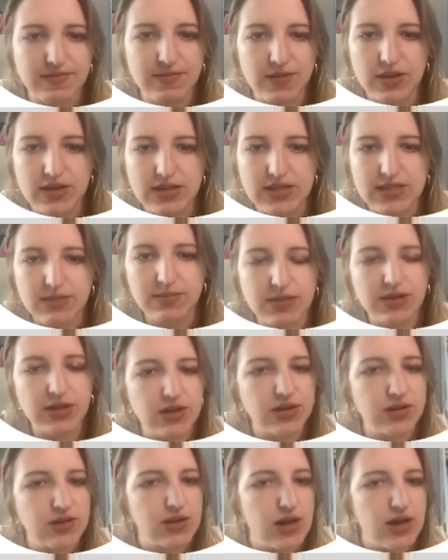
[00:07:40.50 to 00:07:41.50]
very
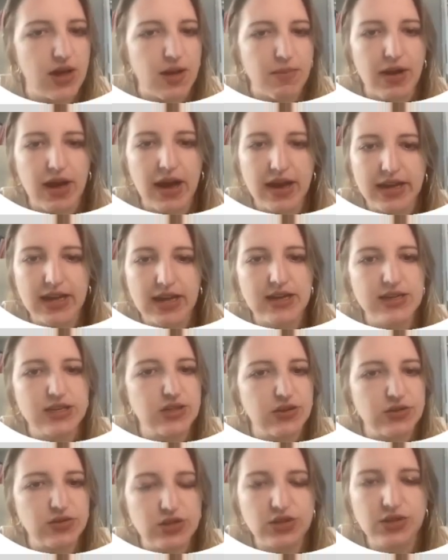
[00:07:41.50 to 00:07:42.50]
similar. Podcast,
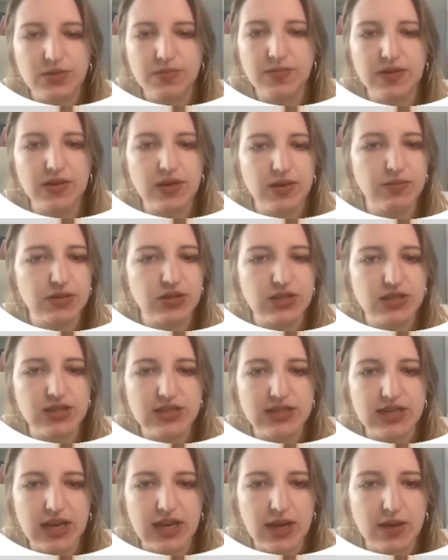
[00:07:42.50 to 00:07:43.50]
YouTube, very much the
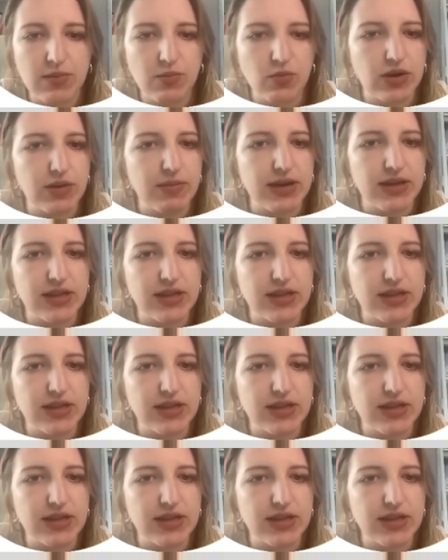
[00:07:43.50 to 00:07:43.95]
same. What am